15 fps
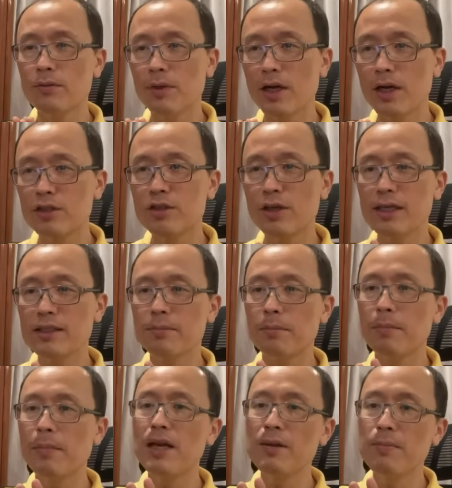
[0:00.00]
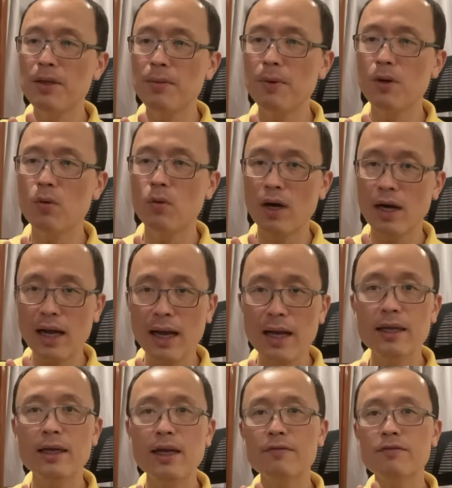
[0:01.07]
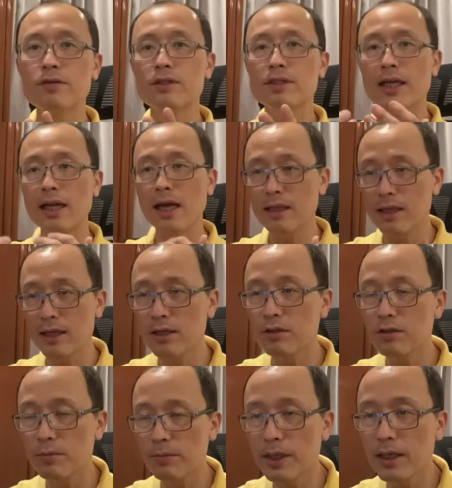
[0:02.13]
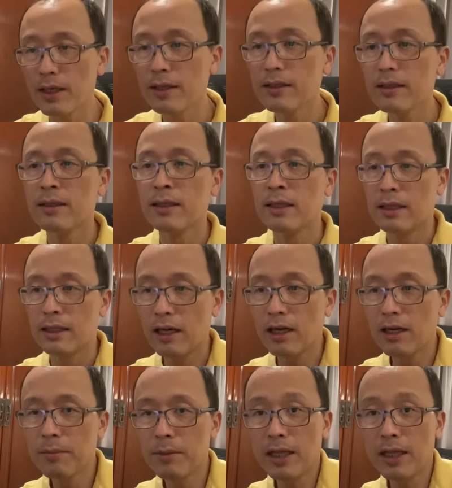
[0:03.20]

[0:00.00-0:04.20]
address many people who are kind enough to send an article to me, telling me